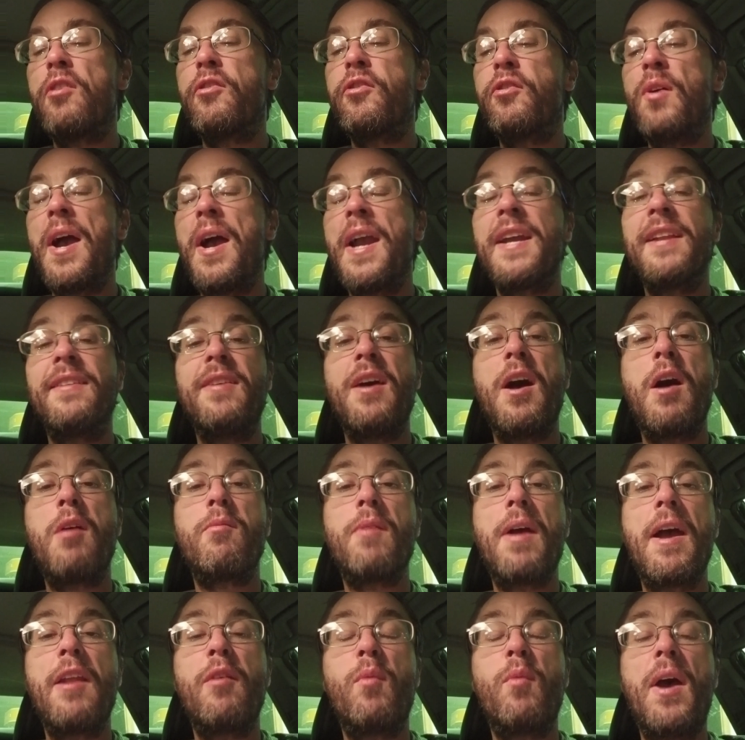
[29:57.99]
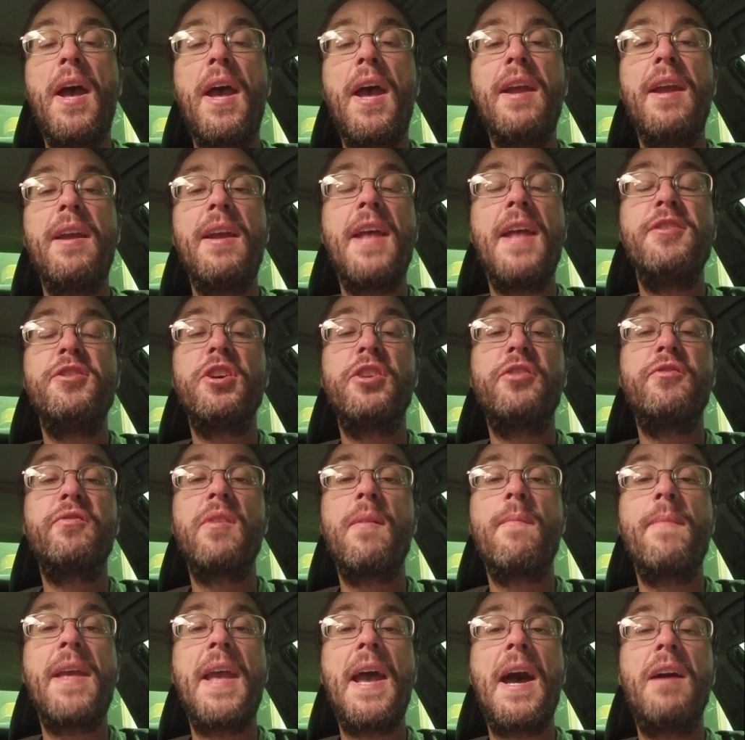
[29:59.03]
So I could tell right away, and just
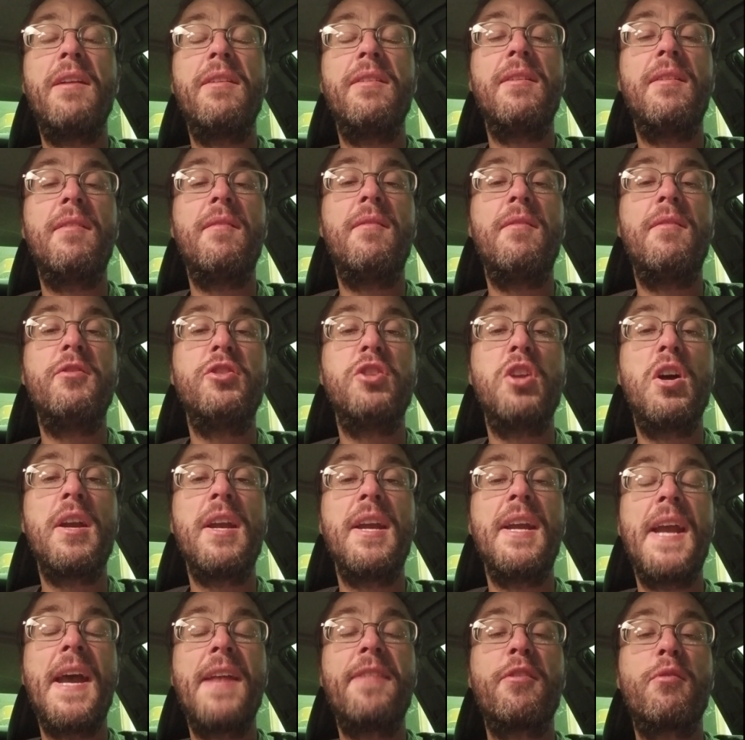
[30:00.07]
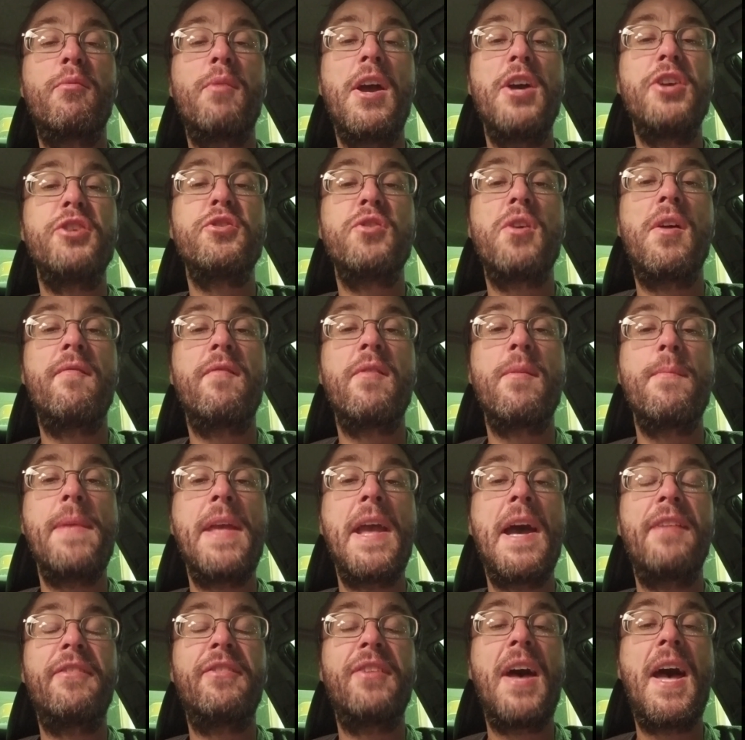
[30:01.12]
from looking at the restaurant from the
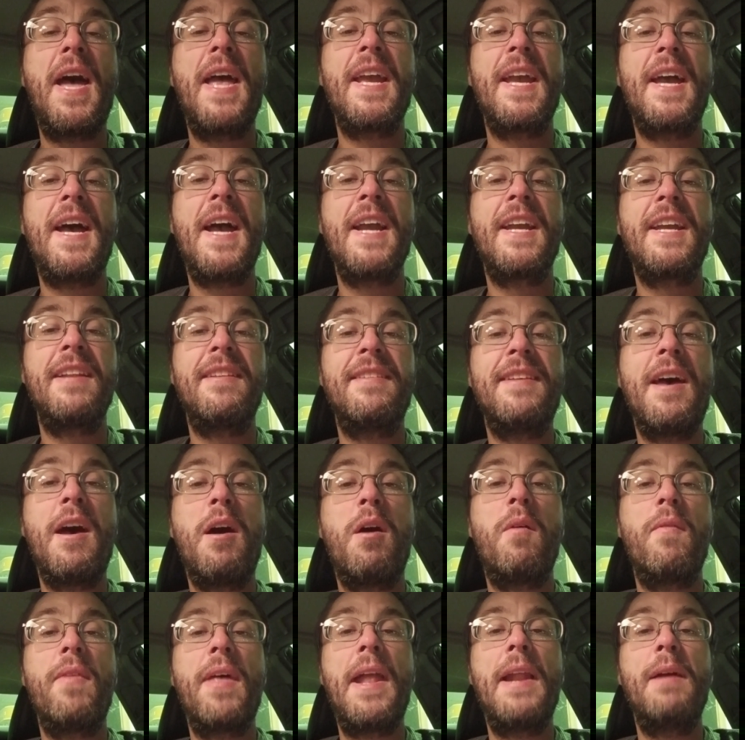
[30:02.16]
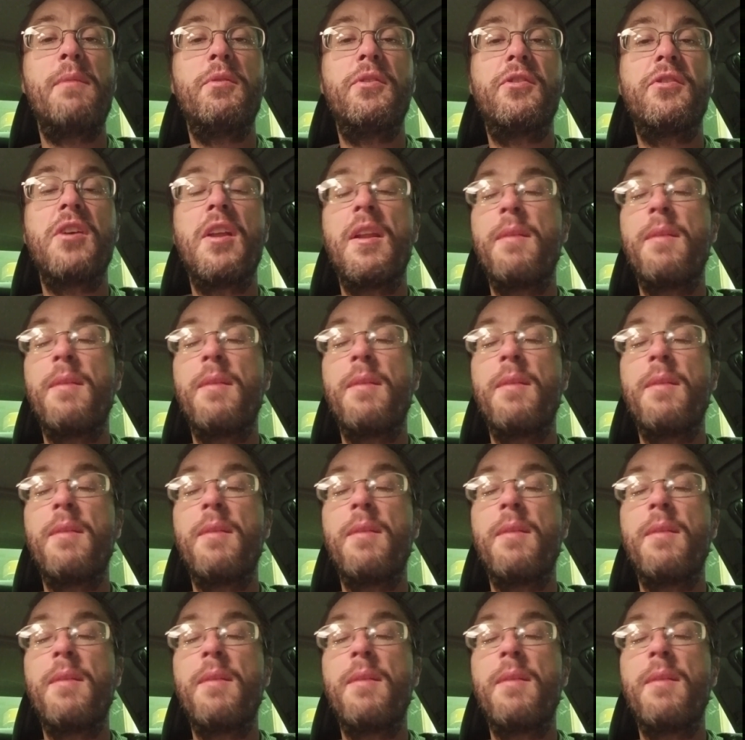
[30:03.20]
outside, I could tell that it was going to